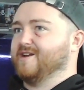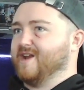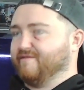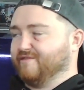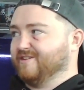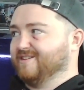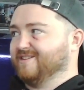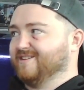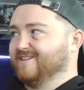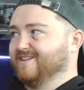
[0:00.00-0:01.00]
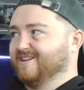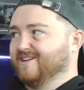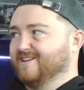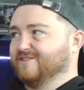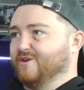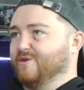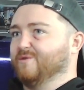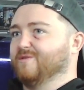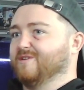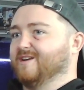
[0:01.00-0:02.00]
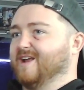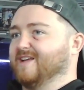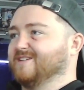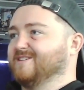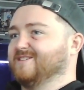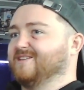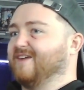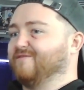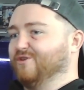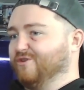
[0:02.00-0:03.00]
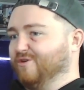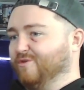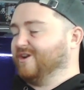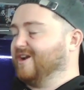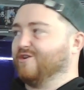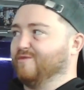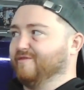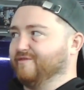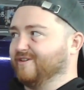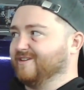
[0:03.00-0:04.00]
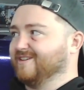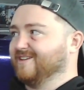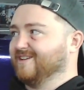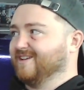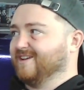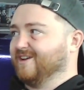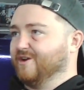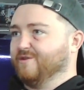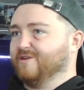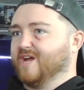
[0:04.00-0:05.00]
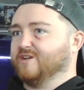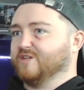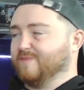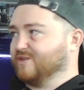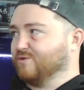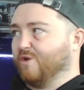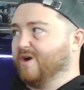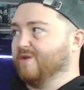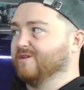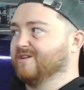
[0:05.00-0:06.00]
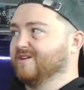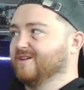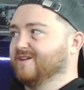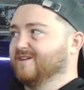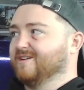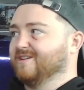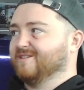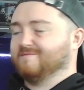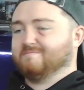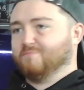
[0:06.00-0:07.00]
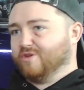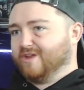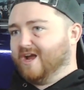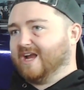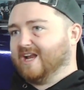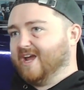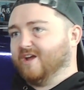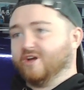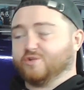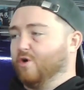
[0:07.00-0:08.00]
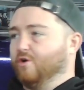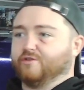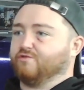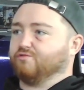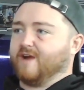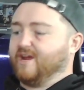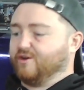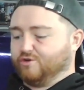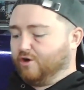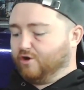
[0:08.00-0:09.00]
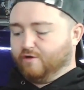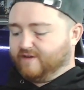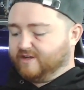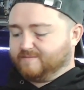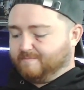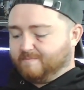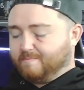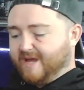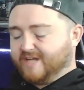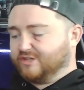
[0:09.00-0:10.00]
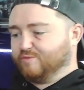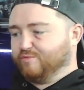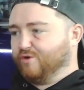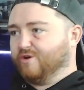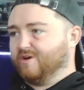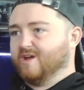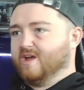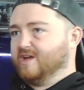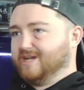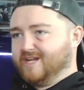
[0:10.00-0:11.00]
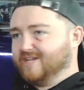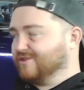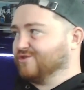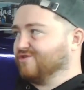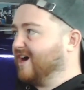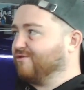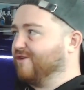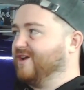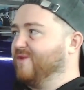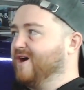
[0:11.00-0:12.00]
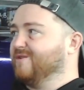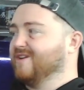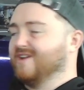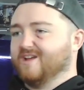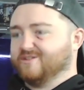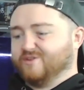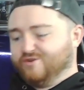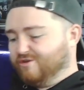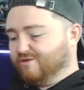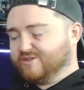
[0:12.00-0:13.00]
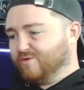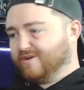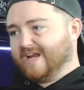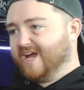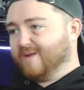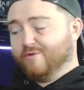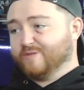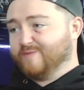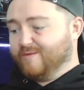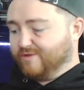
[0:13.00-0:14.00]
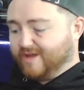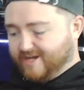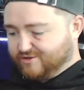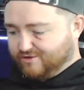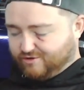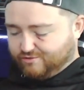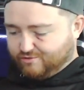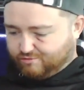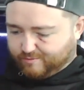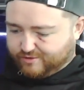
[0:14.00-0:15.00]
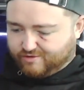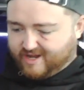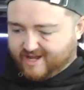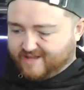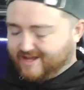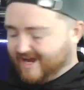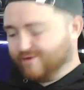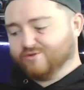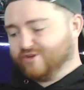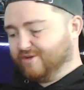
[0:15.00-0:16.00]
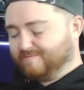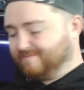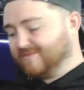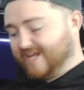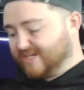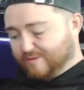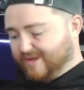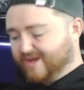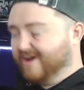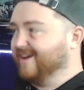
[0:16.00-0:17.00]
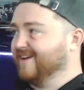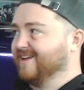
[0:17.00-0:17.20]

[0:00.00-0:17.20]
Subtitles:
Never. So let's have a look you like on 1 foot. You know, can you split squat well? More than likely, a squat looks great because you've got a lovely base of support. Your knees contract really well. As soon as you go onto one leg, most people, that knees are going to drop straight in. The ankle is going to disappear.